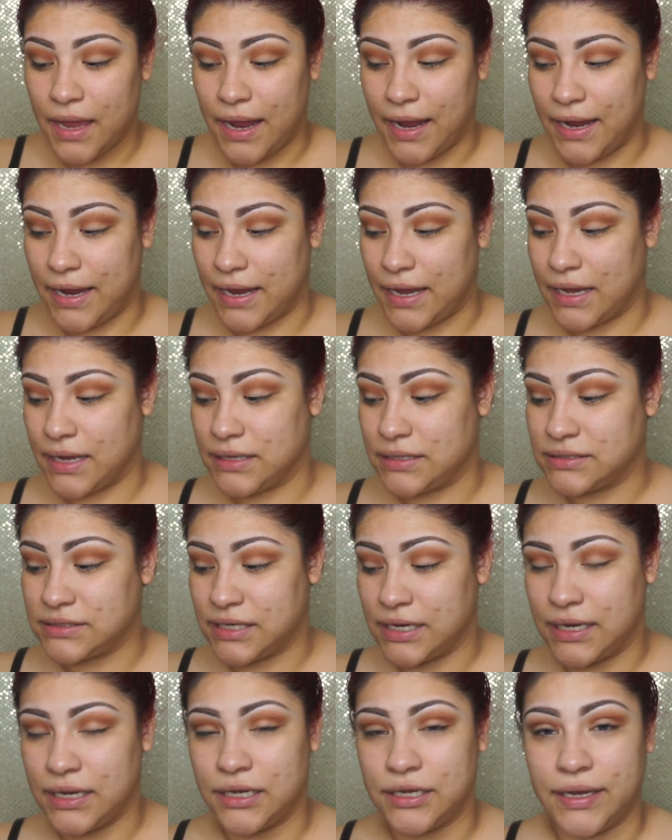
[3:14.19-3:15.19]
And
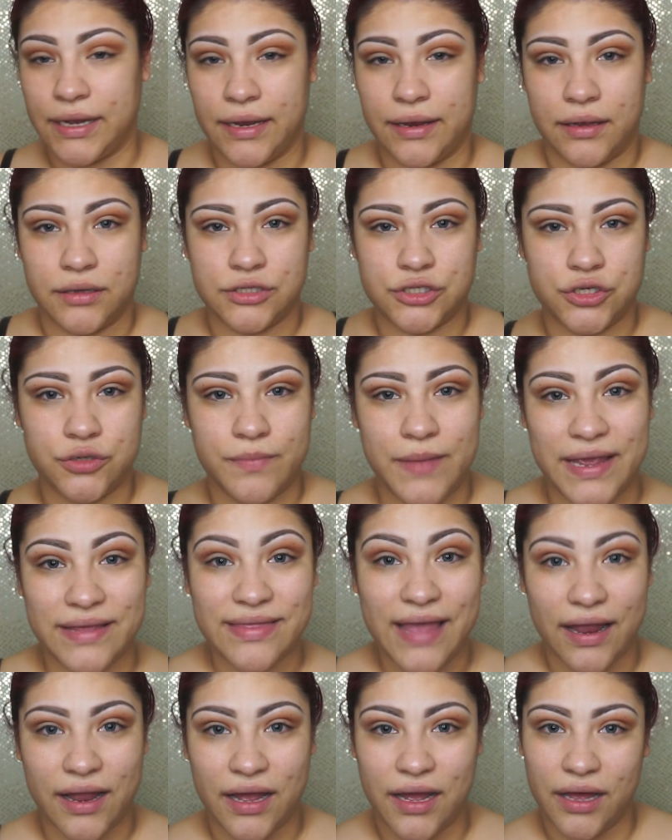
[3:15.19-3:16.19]
to make
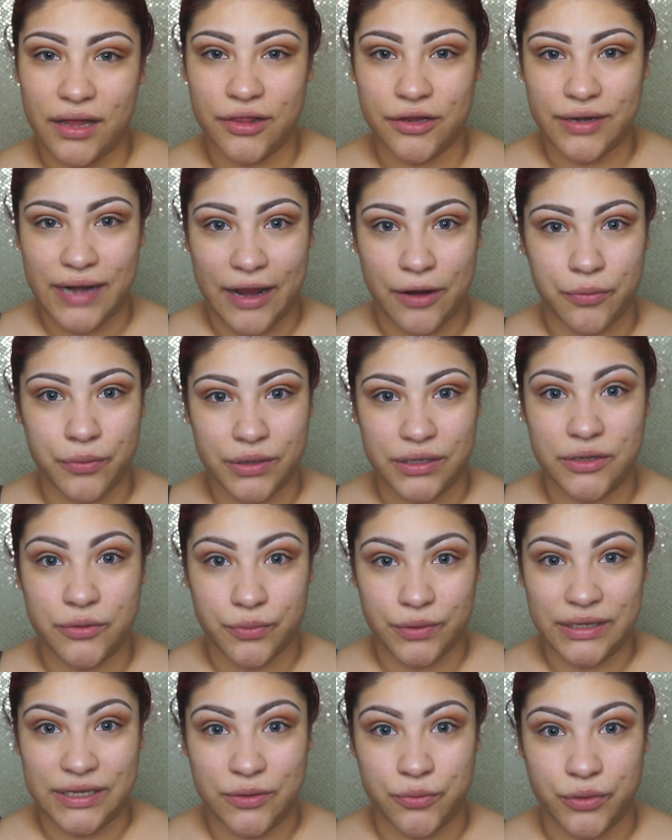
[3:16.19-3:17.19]
that color like really,
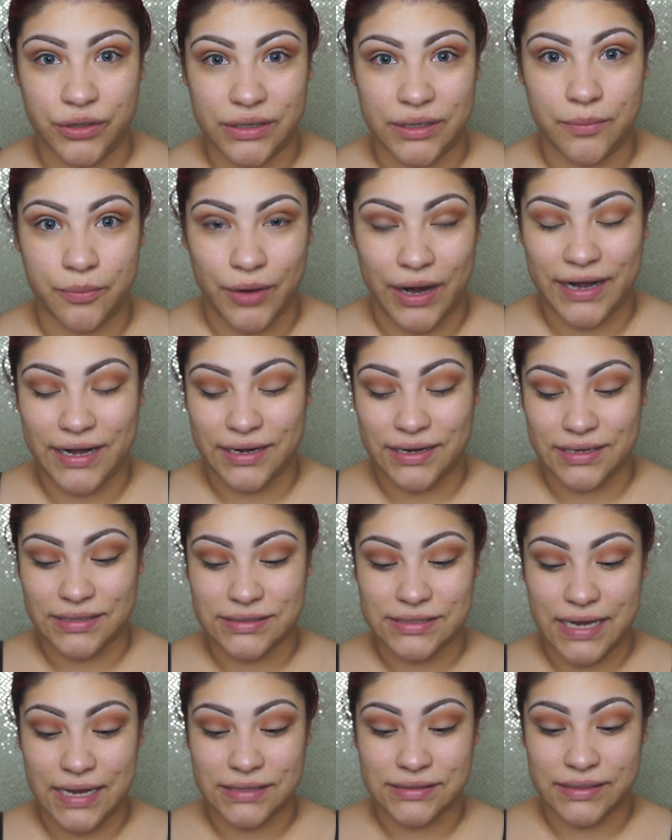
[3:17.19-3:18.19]
really, really bright and
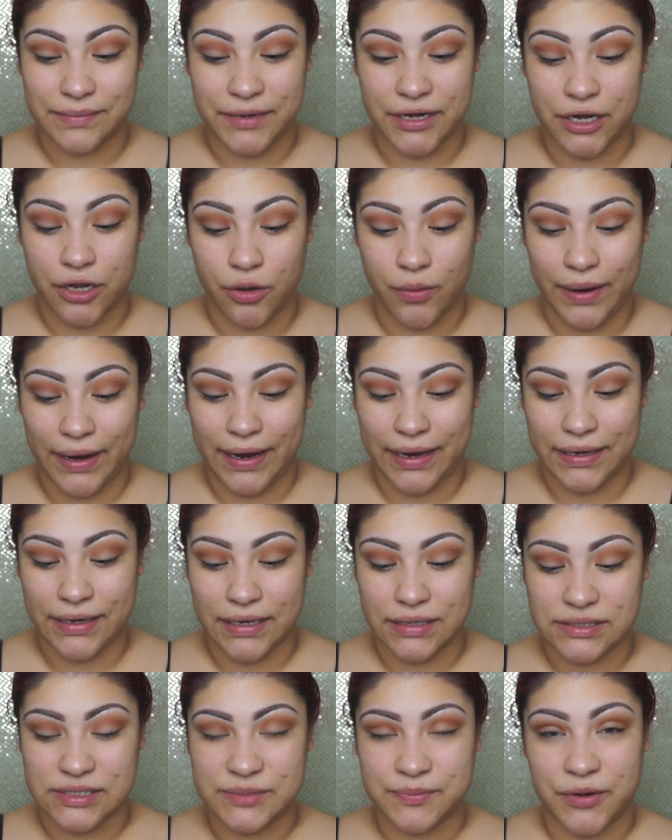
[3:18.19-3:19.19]
intense, I'm going to go ahead
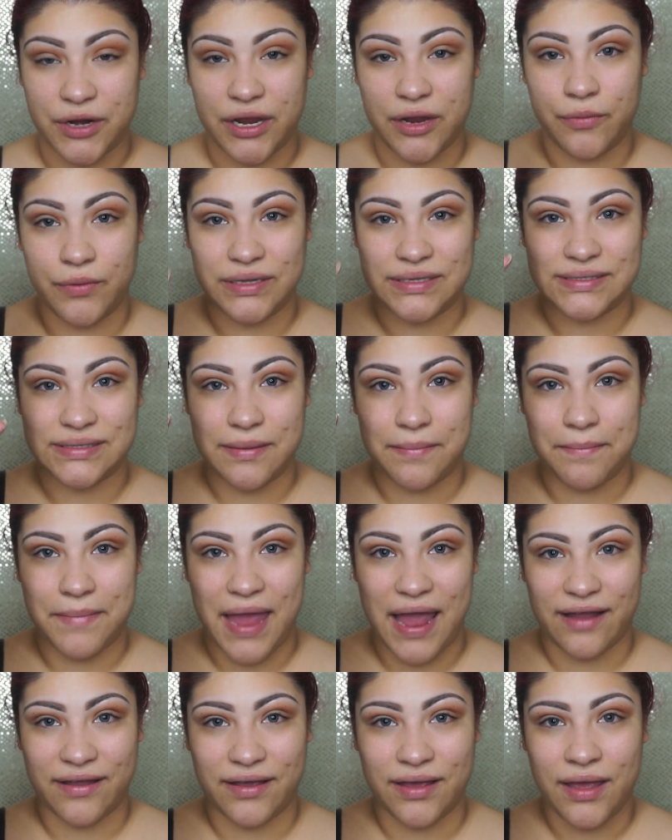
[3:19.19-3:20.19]
and spray it with some
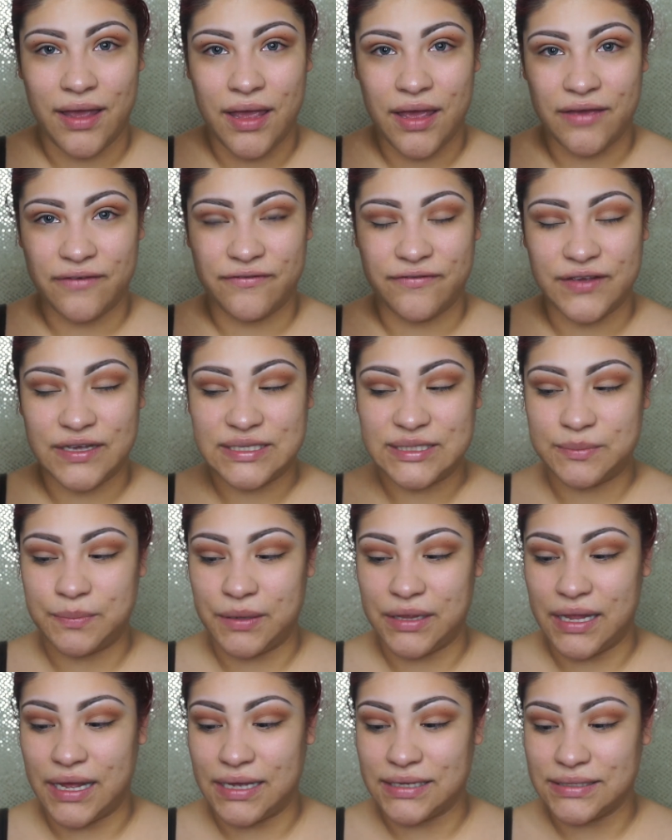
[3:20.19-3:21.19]
MAC Fix
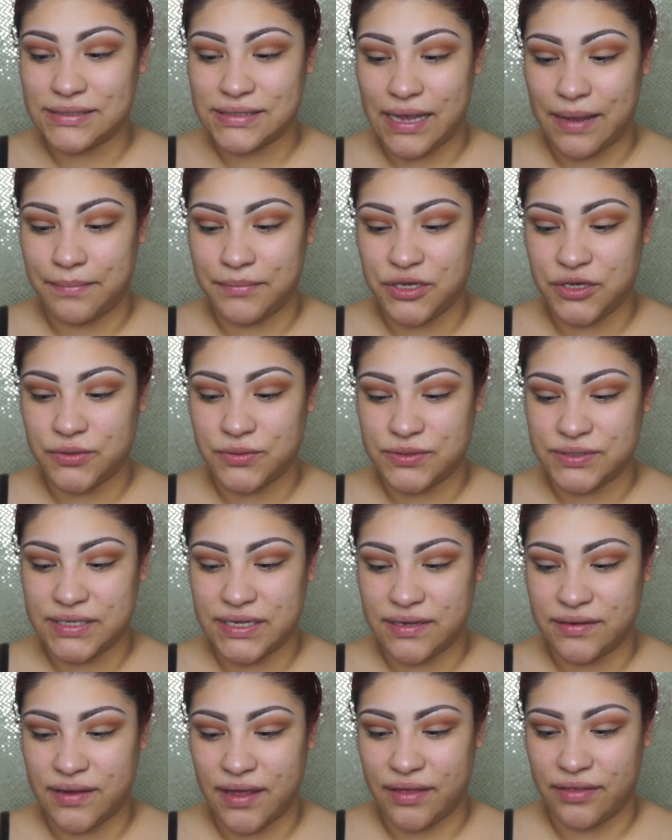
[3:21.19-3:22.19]
Plus. I'm
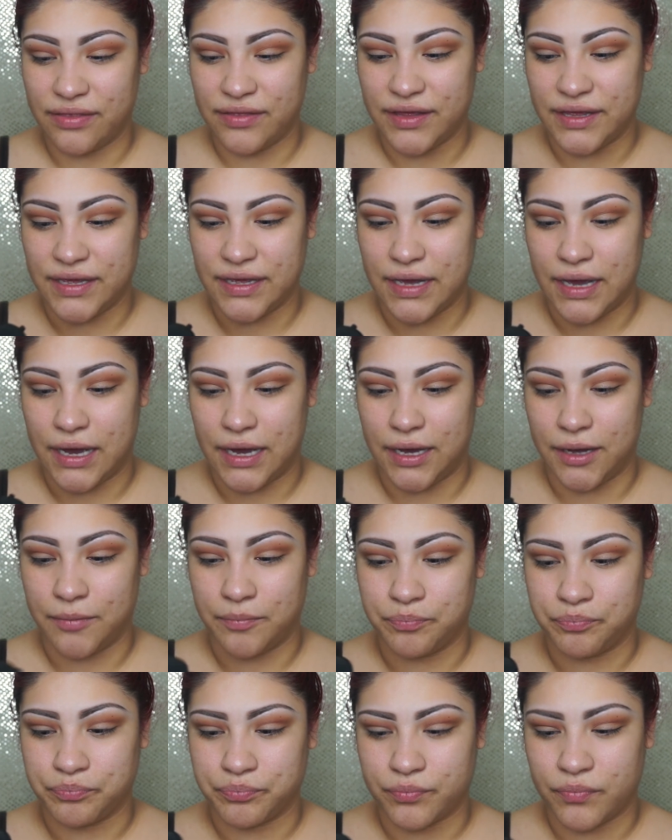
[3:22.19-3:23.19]
using the,
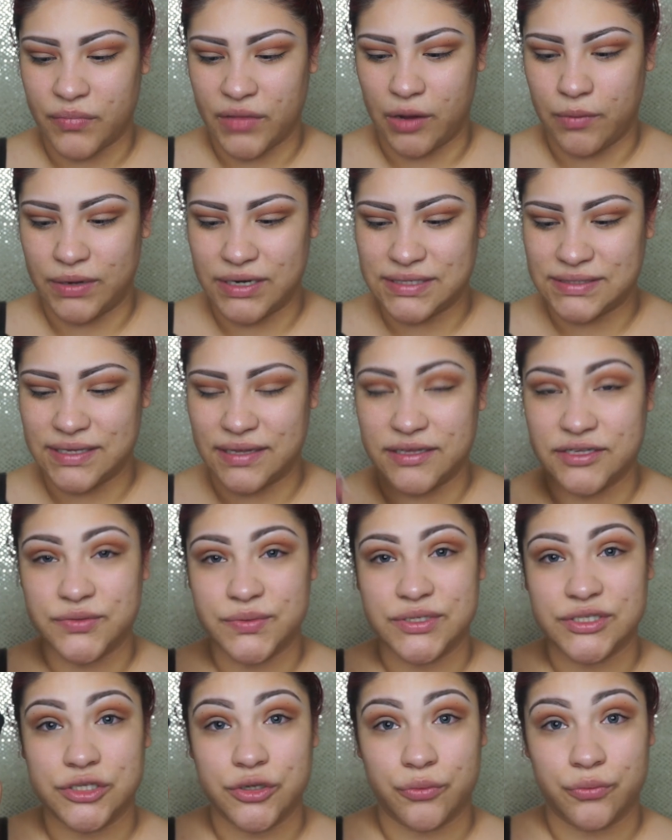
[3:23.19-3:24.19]
I want to say this
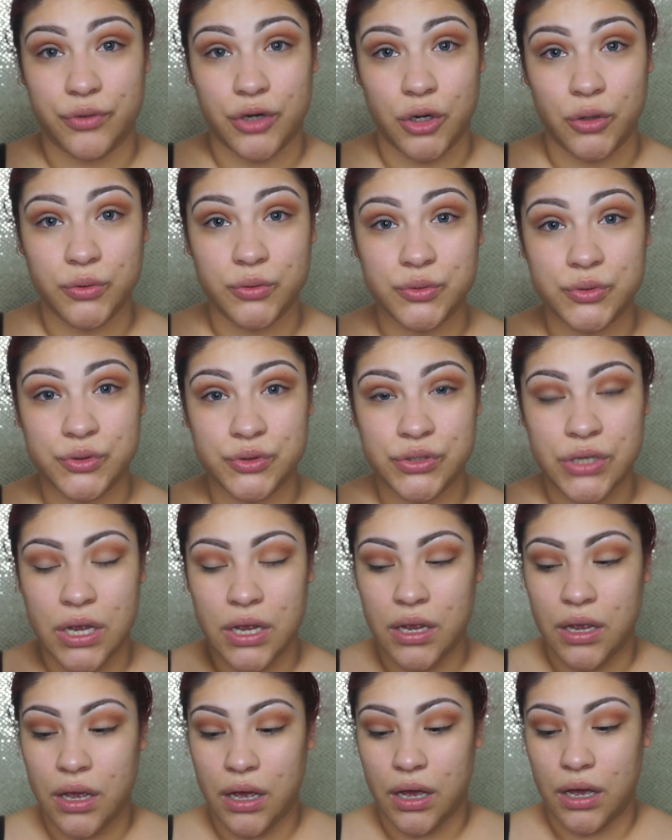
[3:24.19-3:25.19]
was the Rose
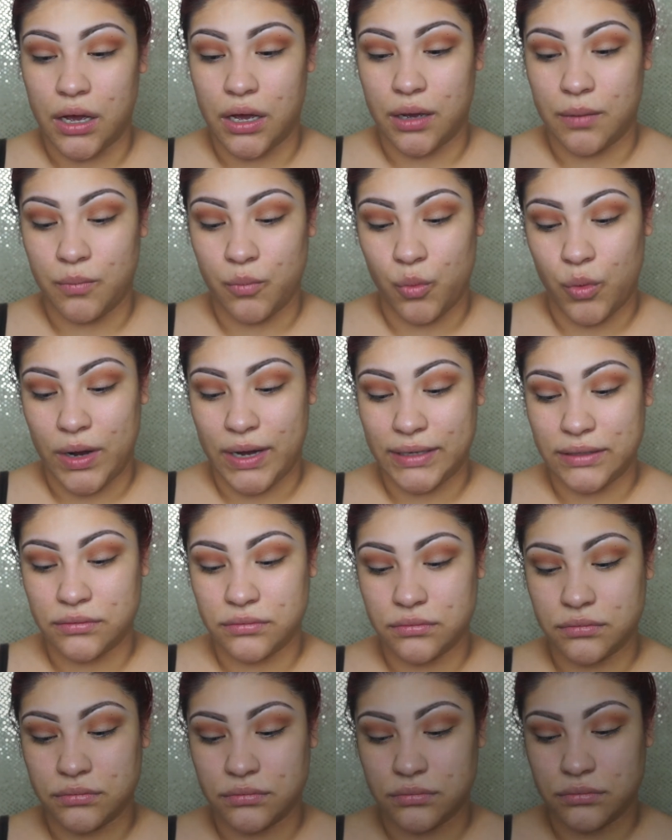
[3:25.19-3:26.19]

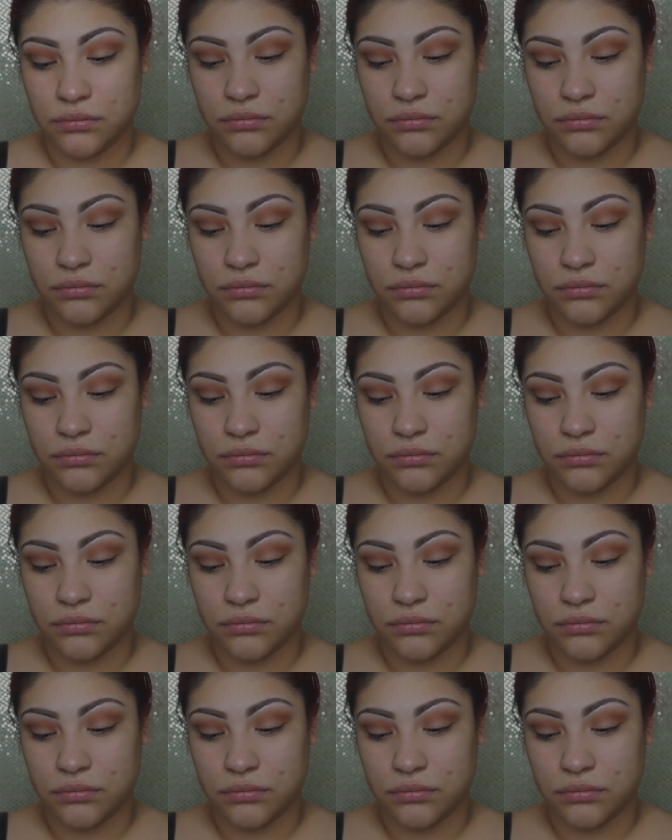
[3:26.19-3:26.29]
one,